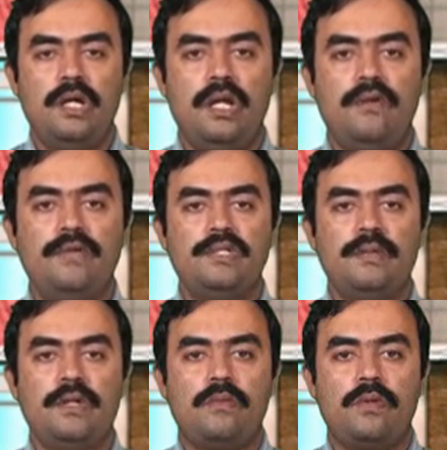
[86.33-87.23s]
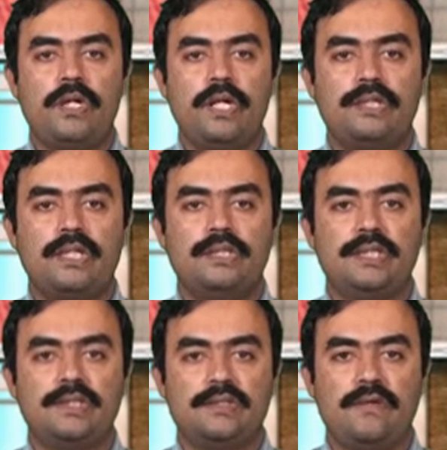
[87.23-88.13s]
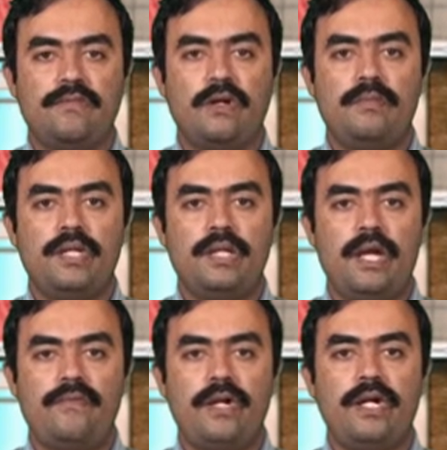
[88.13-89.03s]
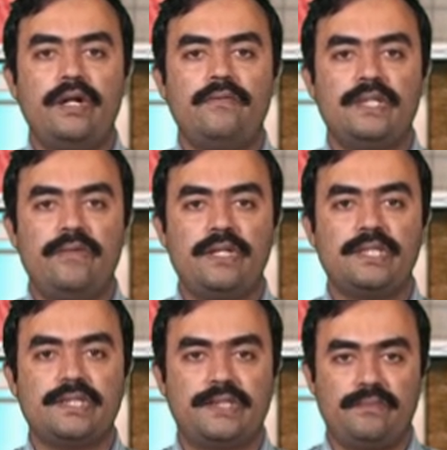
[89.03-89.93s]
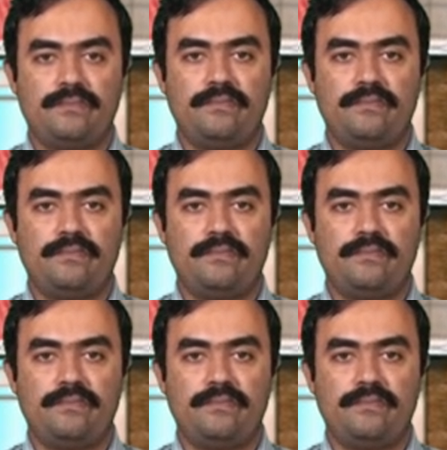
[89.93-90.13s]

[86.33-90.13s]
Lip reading: Invisible commodities consist of normally every kind of services.